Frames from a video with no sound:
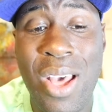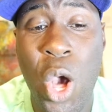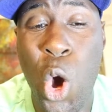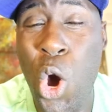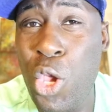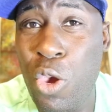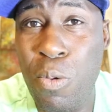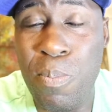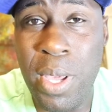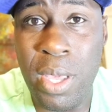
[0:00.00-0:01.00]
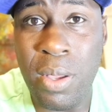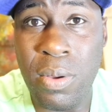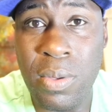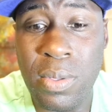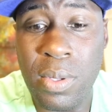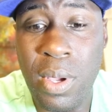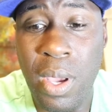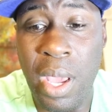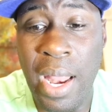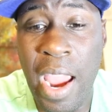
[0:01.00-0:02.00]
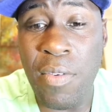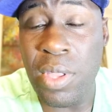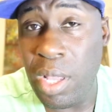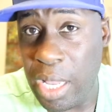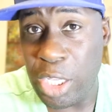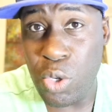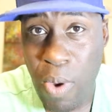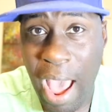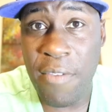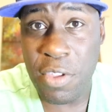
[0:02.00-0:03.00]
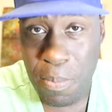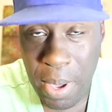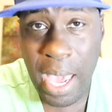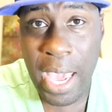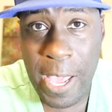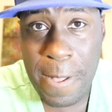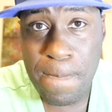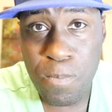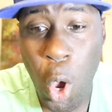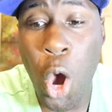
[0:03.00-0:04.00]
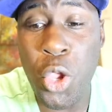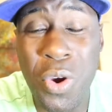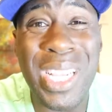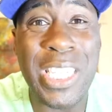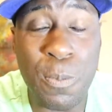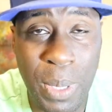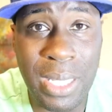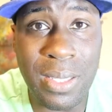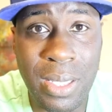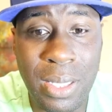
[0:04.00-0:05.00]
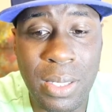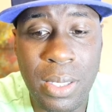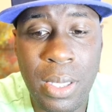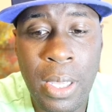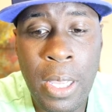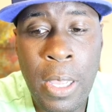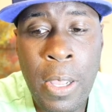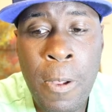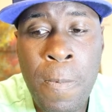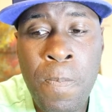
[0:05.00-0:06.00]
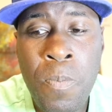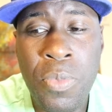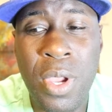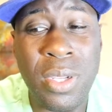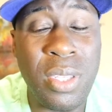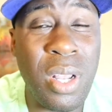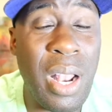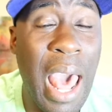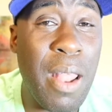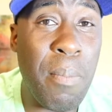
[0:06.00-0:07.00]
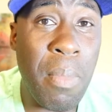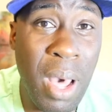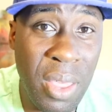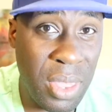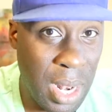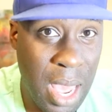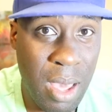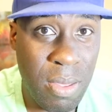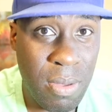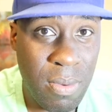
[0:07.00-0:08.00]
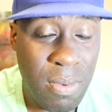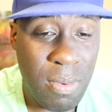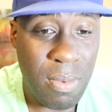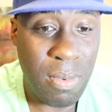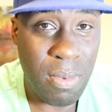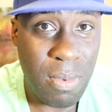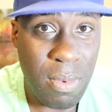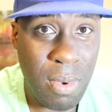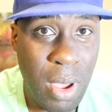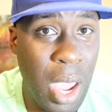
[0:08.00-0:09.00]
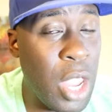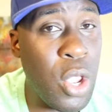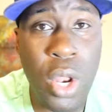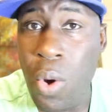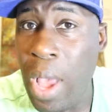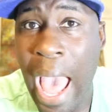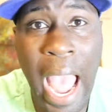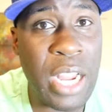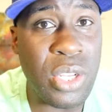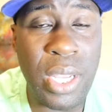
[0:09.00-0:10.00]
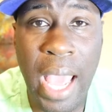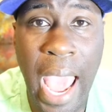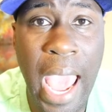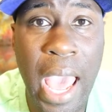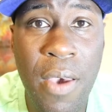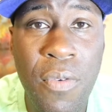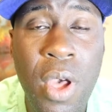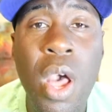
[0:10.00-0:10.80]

all your bills and everything that you have to pay, all your expenses, there's still a lot of month left and you don't actually have